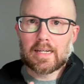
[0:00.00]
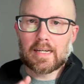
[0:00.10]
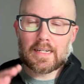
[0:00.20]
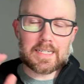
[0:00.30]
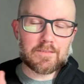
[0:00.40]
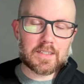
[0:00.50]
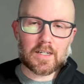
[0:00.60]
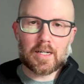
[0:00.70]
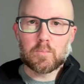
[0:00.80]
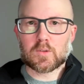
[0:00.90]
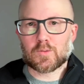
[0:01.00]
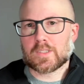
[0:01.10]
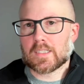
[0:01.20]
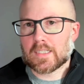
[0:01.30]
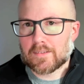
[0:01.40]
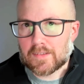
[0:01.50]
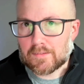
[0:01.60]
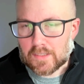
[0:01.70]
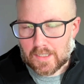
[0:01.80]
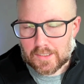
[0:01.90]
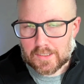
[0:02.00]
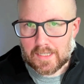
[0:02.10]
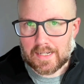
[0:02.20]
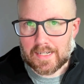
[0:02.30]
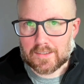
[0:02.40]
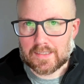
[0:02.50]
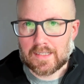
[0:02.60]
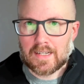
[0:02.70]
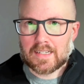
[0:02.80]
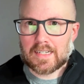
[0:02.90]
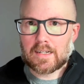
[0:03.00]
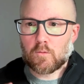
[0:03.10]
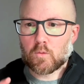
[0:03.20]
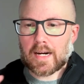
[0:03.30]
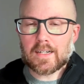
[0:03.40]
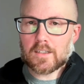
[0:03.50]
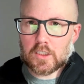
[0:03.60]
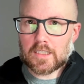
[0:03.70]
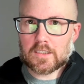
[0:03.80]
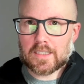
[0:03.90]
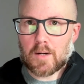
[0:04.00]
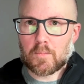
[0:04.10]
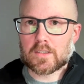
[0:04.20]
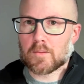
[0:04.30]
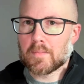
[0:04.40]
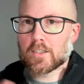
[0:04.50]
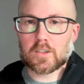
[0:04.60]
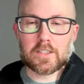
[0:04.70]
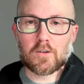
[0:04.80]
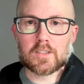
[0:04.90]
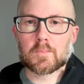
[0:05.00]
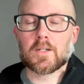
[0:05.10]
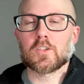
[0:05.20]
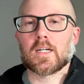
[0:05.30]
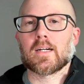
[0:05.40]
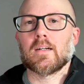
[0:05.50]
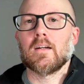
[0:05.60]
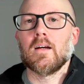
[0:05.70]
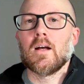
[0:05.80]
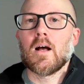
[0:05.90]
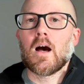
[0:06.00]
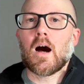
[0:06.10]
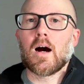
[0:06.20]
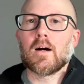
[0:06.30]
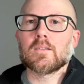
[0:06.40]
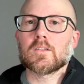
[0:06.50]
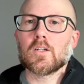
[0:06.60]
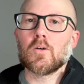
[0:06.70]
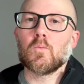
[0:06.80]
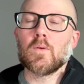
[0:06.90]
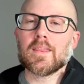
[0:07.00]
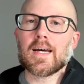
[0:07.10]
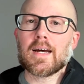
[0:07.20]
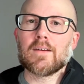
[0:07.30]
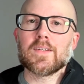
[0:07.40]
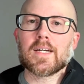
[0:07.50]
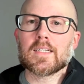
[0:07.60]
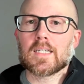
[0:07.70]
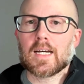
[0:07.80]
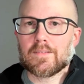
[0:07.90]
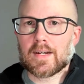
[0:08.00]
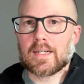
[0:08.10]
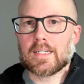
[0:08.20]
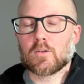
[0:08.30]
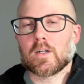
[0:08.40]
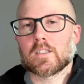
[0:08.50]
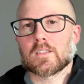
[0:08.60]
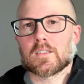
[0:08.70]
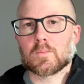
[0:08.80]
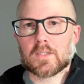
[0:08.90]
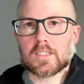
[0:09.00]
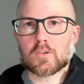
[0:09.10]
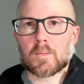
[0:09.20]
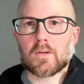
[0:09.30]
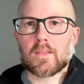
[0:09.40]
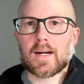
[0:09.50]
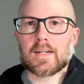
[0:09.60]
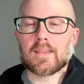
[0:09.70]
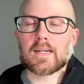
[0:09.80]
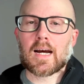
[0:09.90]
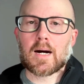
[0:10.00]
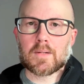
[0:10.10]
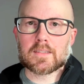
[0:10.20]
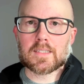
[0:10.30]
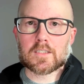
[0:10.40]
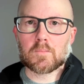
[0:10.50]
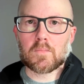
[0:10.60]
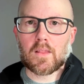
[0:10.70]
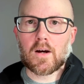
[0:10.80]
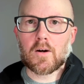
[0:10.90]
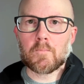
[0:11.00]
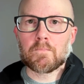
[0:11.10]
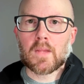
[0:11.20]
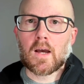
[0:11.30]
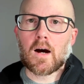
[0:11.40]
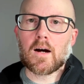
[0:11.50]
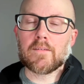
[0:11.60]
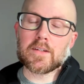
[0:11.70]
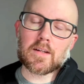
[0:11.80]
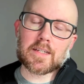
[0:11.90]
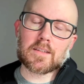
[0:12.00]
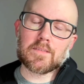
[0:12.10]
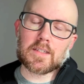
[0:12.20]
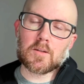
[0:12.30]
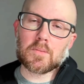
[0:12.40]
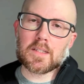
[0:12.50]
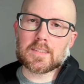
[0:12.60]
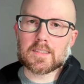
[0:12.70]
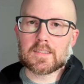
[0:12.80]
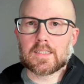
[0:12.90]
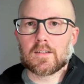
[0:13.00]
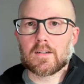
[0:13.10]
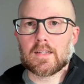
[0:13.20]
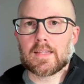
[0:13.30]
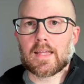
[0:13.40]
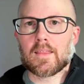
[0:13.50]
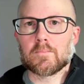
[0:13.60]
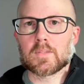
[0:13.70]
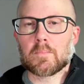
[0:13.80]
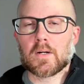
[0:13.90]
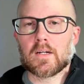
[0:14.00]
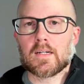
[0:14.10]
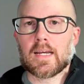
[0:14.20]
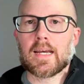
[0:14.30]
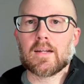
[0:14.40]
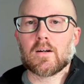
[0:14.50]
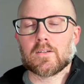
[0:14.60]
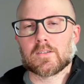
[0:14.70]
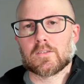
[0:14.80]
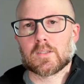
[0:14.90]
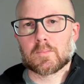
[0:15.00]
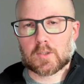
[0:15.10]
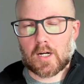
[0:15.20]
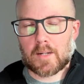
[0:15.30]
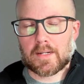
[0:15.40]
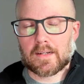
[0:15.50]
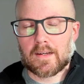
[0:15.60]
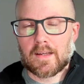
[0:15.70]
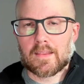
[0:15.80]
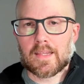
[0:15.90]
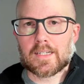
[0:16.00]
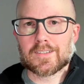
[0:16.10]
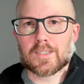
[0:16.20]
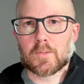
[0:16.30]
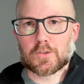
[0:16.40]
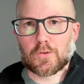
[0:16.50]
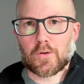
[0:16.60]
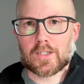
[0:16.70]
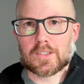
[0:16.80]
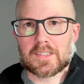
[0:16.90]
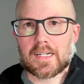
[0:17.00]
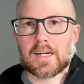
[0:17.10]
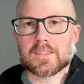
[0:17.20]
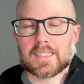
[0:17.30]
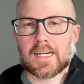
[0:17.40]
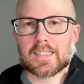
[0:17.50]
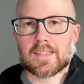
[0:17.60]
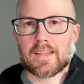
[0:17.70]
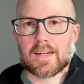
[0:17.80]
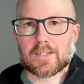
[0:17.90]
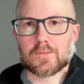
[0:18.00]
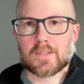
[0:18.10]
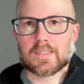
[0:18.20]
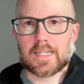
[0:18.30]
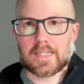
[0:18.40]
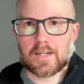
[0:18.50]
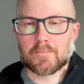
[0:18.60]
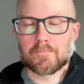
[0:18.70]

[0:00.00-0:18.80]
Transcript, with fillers: and even typos, which I didn't even touch on actually, can kind of change the output. So make sure you're always spell checking. Uh, so with that, if you guys have any questions, please drop a line in the comment section below. Uh, if you liked the video, please consider hitting that thumbs up button and also subscribing. Thank you so much for watching, and I'll see you guys in the next one. Take care.